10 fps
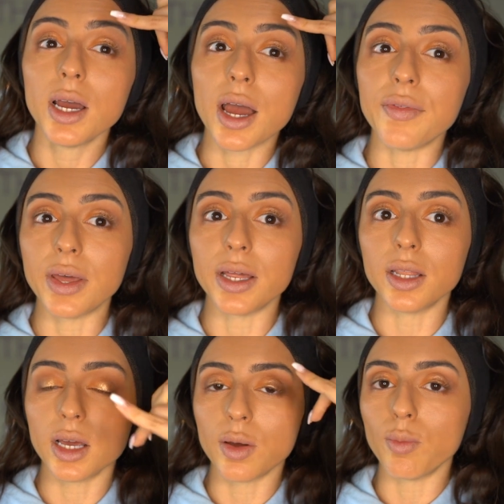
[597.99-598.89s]
and
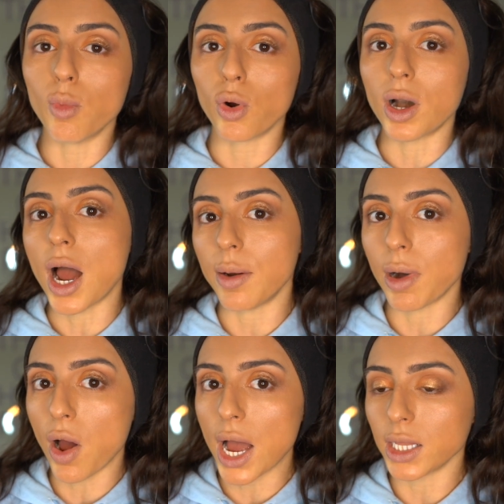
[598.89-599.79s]
then more
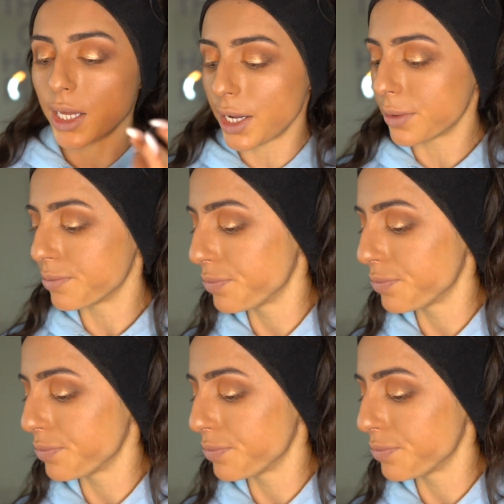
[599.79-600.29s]
eyebrow highlighting.